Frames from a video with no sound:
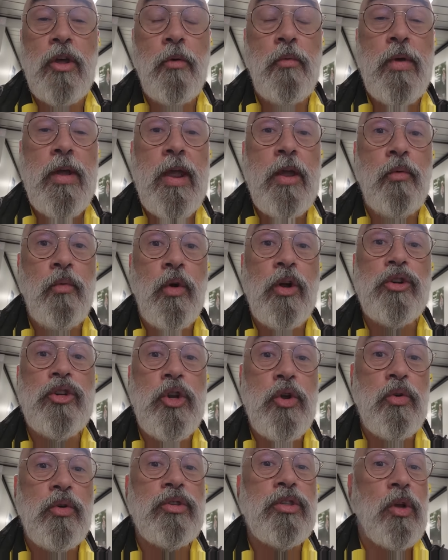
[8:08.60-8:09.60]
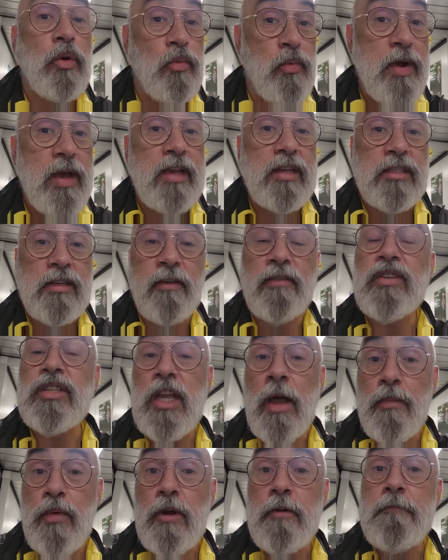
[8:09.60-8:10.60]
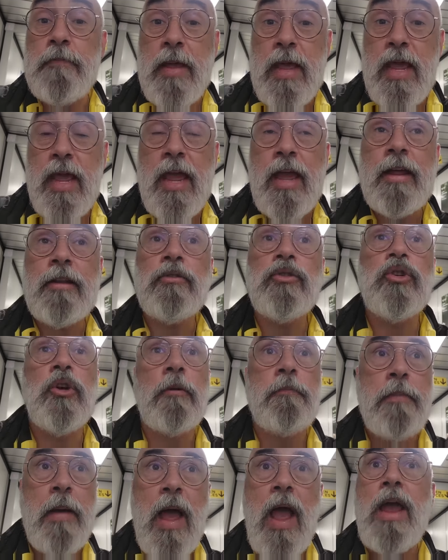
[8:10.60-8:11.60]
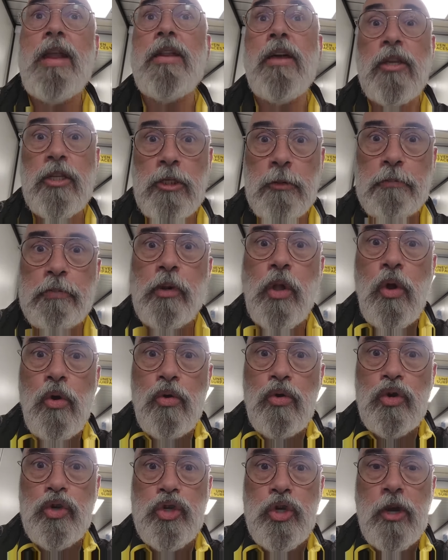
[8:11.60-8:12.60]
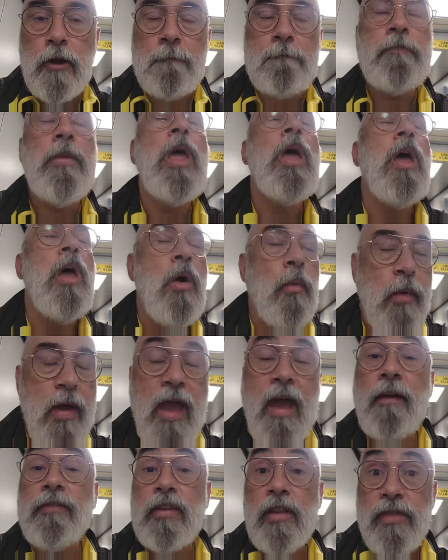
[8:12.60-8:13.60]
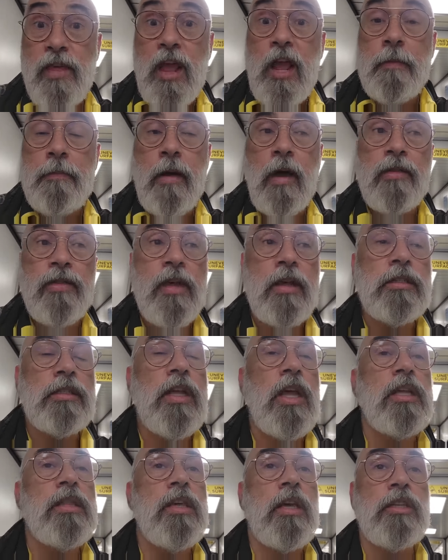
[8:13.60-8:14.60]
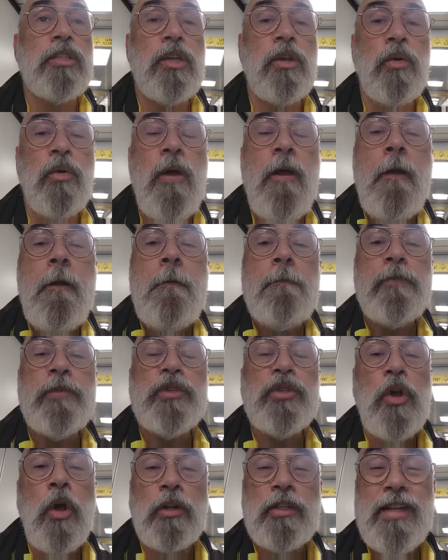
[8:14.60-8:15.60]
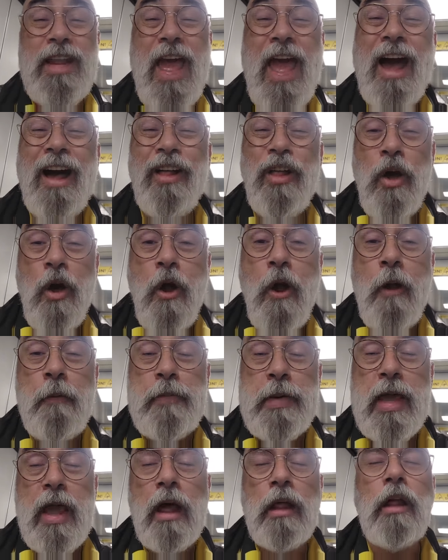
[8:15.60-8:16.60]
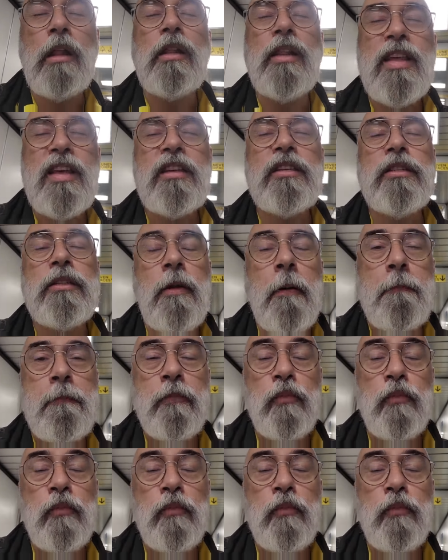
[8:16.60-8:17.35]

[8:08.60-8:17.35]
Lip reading: that we reduce the risk of someone being injured by an explosion? We have to think about things like this. So it's called an LRBL, a least